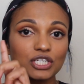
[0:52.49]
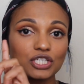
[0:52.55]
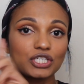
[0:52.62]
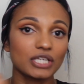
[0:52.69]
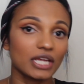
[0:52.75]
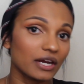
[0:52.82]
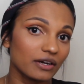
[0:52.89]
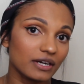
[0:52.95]

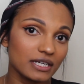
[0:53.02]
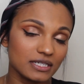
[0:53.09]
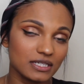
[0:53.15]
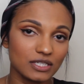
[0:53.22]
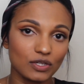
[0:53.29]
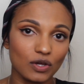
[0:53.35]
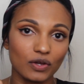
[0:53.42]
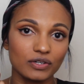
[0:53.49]
share
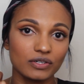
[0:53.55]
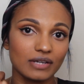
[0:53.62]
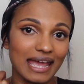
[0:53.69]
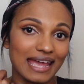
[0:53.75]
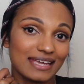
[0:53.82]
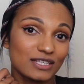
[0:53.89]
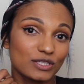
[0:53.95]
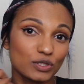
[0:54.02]
it on
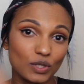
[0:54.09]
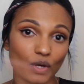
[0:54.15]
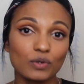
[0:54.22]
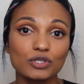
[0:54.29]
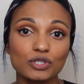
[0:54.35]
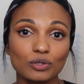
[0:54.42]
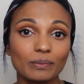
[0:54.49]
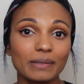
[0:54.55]
a
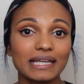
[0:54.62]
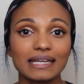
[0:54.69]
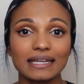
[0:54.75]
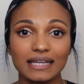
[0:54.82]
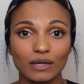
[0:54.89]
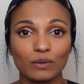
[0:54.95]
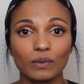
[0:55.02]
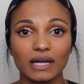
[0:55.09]
social media
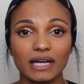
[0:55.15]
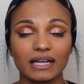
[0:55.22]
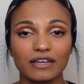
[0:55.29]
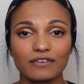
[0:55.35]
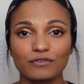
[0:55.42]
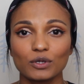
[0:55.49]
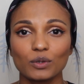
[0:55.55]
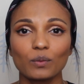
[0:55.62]

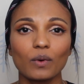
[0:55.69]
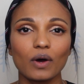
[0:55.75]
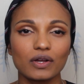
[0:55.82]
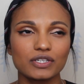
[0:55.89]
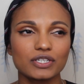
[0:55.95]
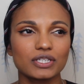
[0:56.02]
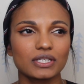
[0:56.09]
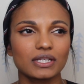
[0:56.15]
network if you
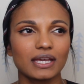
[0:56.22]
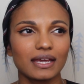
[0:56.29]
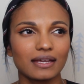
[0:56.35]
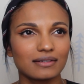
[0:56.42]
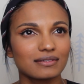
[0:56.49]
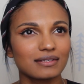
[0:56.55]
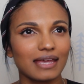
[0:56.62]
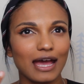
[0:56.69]
want
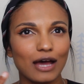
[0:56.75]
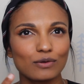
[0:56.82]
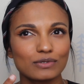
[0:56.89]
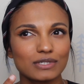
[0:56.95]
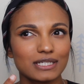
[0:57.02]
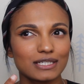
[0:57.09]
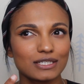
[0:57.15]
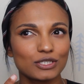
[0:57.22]
it
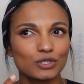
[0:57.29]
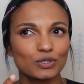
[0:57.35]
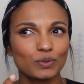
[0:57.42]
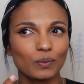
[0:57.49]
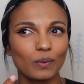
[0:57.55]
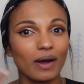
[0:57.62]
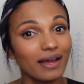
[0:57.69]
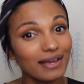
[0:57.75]
counted
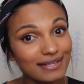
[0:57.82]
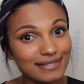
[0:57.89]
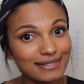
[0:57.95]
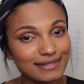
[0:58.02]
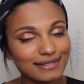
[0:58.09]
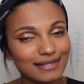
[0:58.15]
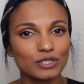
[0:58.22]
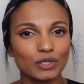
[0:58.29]

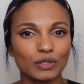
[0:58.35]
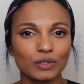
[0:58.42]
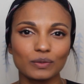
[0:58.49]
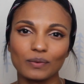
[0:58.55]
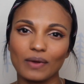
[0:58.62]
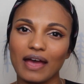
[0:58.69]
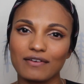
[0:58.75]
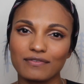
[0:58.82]
twice, so
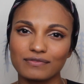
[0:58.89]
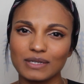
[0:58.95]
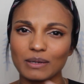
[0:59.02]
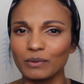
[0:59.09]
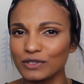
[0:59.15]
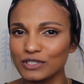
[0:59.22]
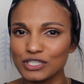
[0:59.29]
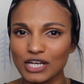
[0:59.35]
you have
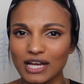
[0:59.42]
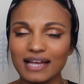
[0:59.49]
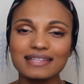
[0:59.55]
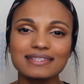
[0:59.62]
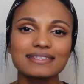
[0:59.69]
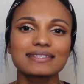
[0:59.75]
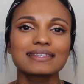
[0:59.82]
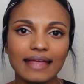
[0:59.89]
double the
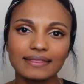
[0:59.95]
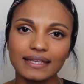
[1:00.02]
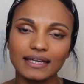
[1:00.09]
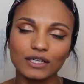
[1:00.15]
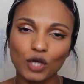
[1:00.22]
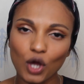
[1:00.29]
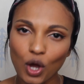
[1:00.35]
chance, and then